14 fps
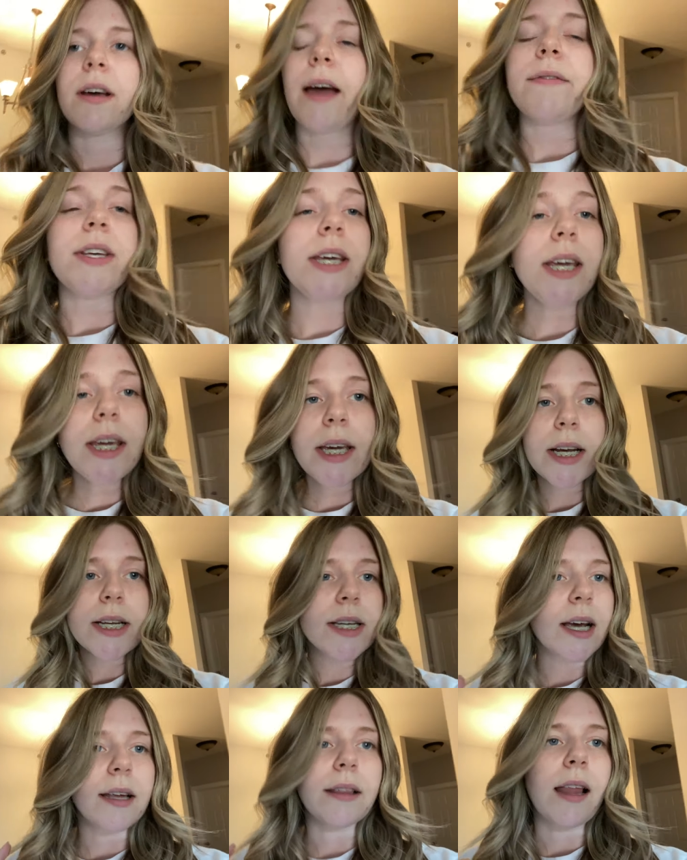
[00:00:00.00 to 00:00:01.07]
I have to
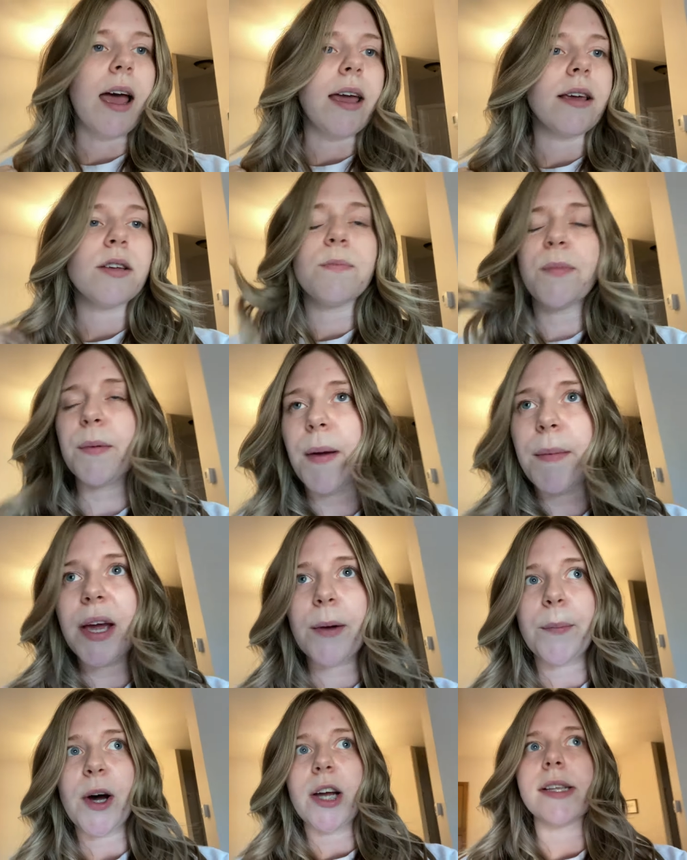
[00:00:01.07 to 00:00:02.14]
eat and like put my
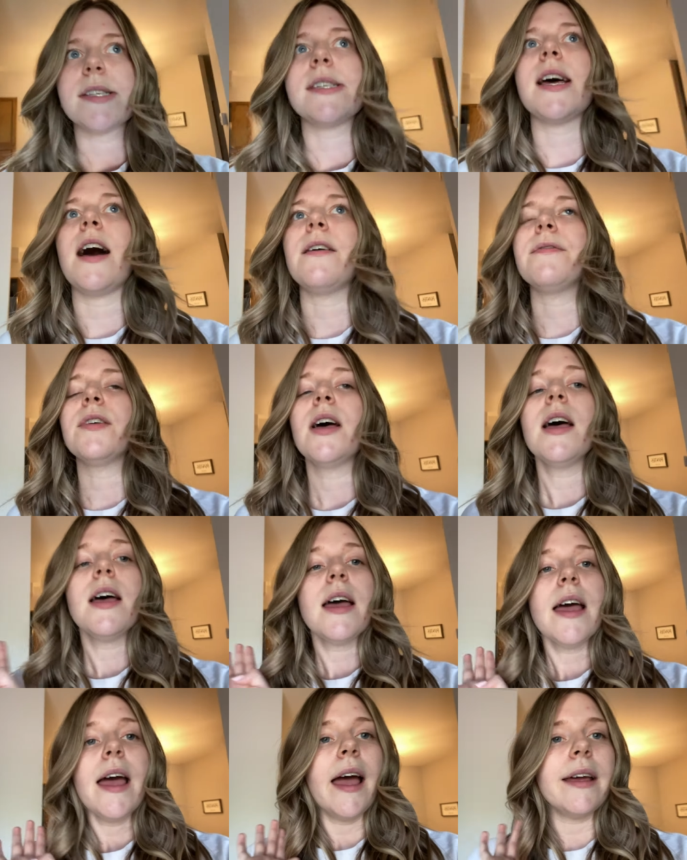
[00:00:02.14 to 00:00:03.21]
makeup on and stuff
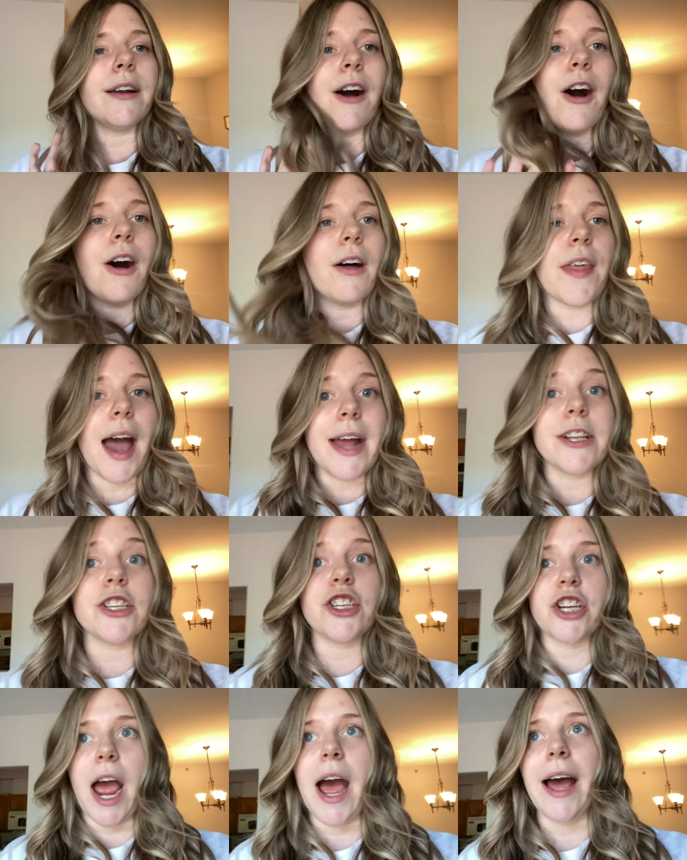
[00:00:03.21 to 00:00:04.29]
and all that
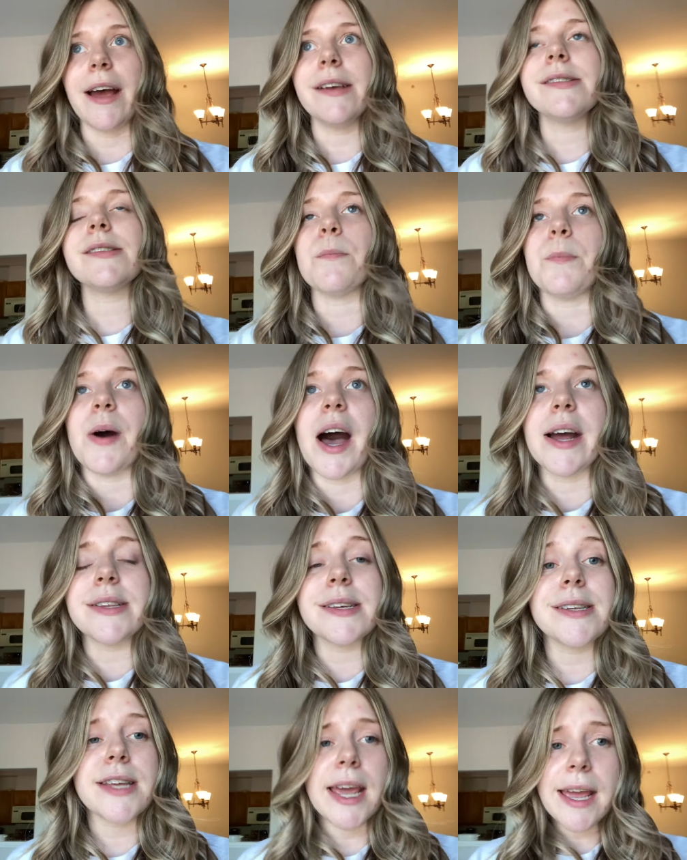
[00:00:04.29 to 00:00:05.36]
jazz. But
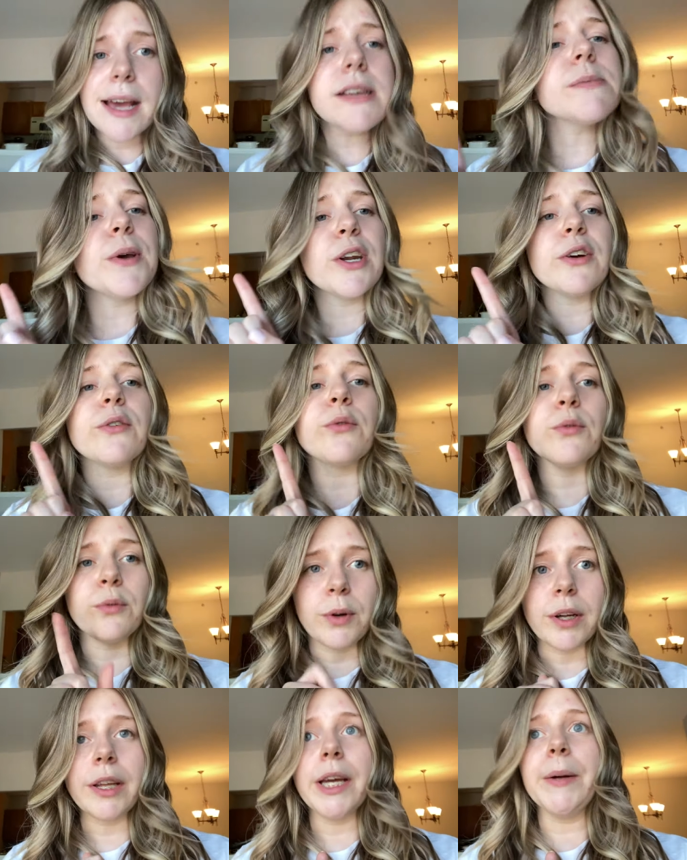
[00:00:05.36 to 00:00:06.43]
today has been a
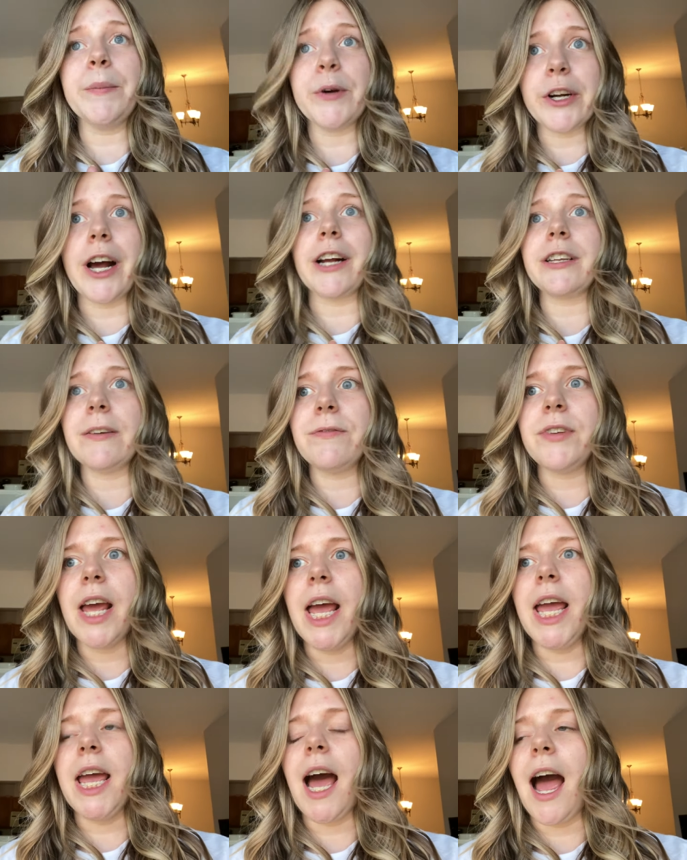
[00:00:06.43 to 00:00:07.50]
really productive
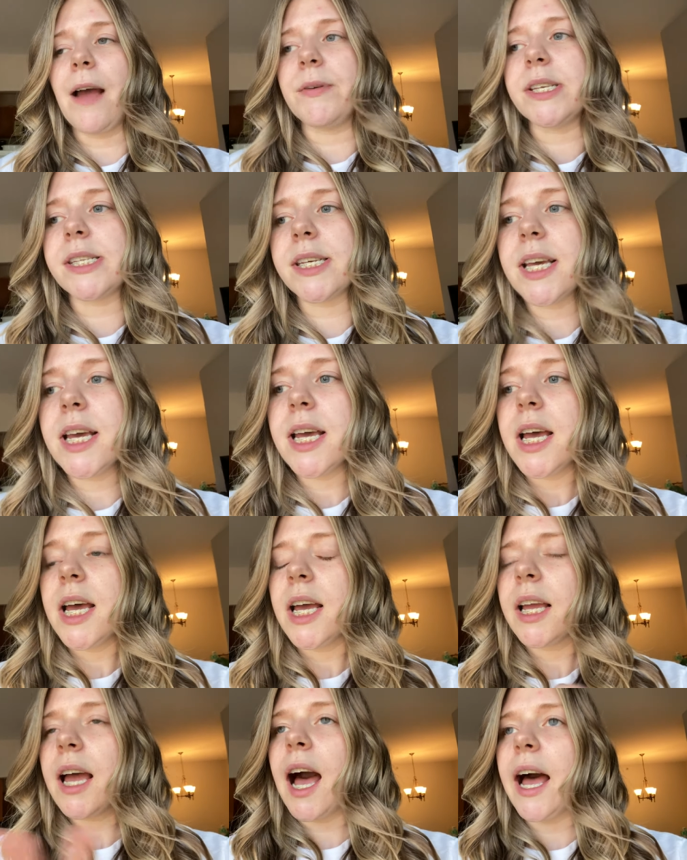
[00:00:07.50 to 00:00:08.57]
day. I was
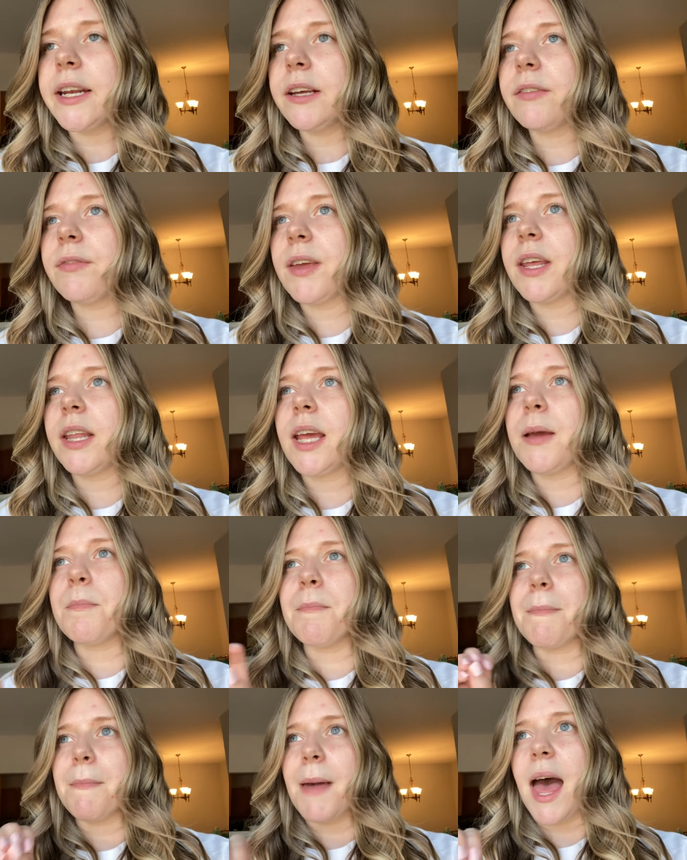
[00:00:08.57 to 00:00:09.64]
kind of
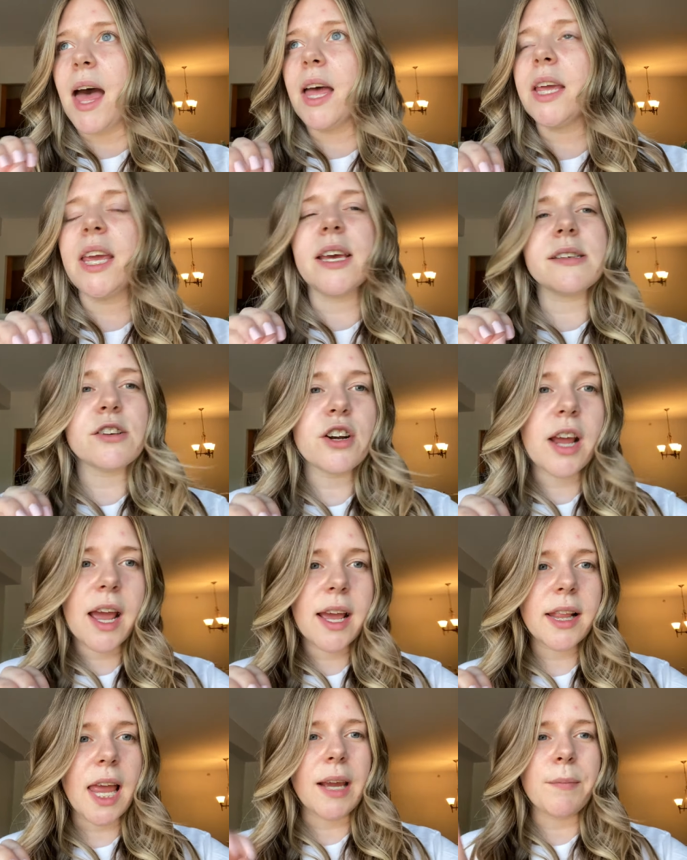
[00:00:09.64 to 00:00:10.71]
feeling meh
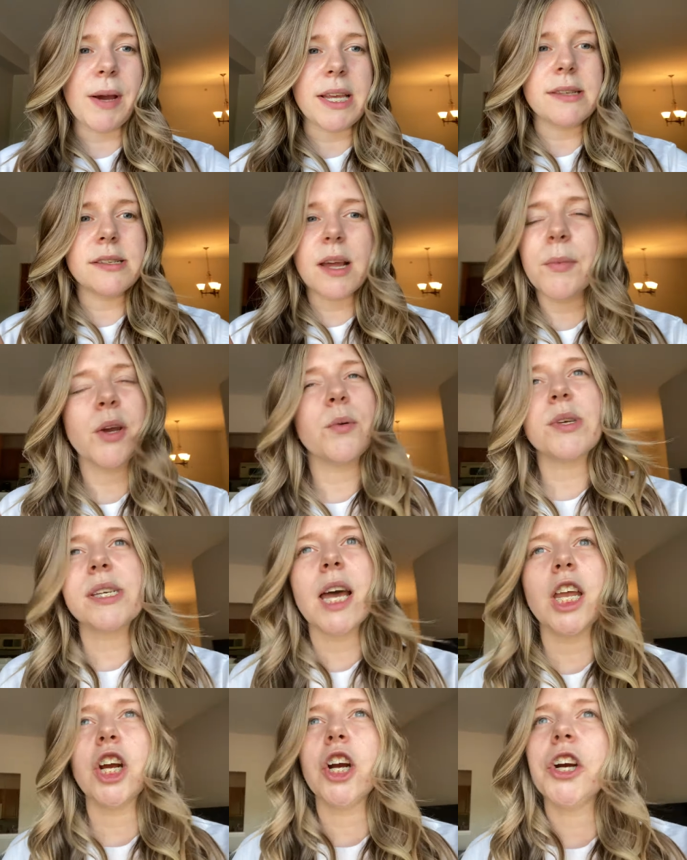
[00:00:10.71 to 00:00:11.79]
yesterday, like my stomach was
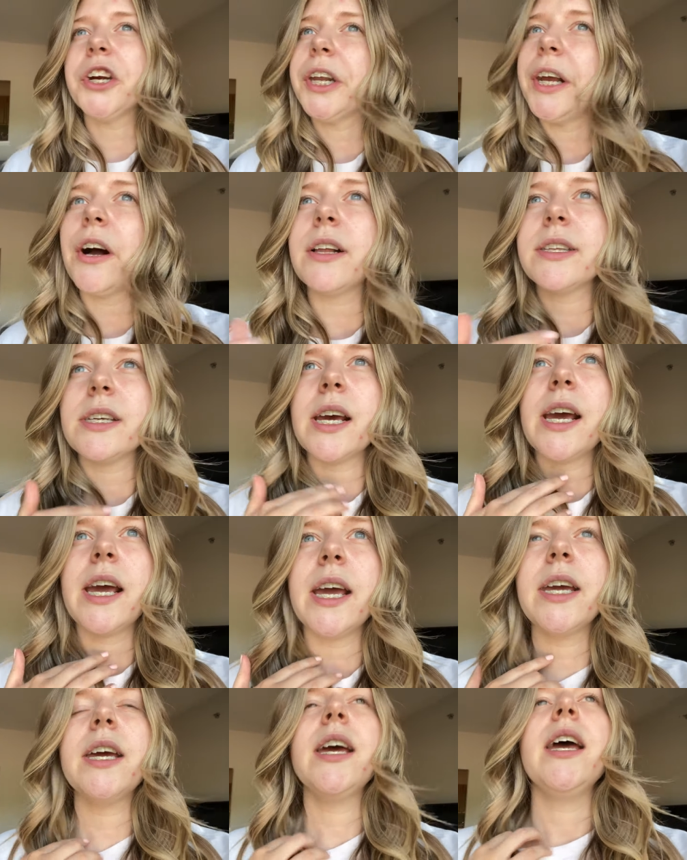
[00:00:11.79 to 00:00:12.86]
kind of hurting all
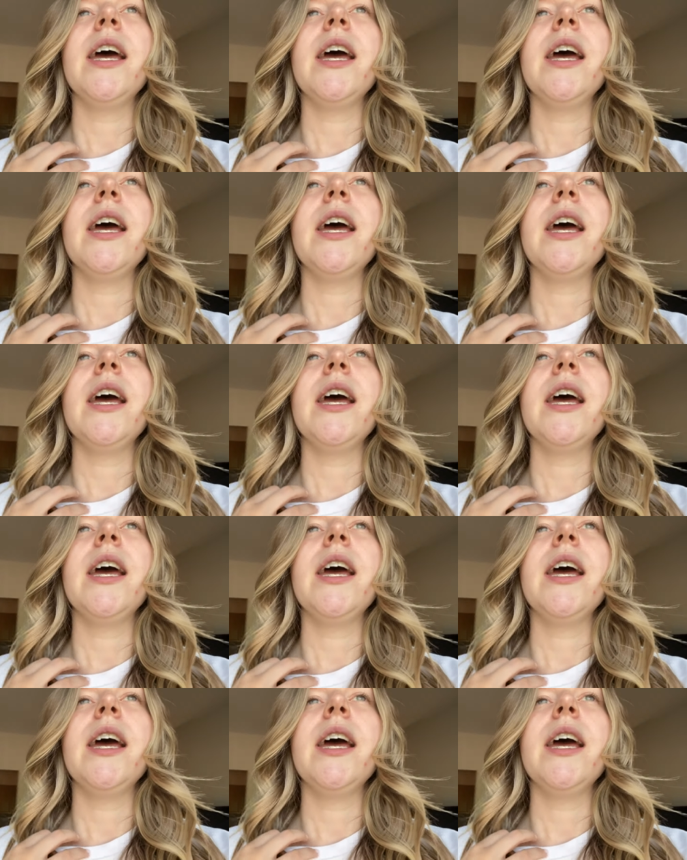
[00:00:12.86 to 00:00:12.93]
day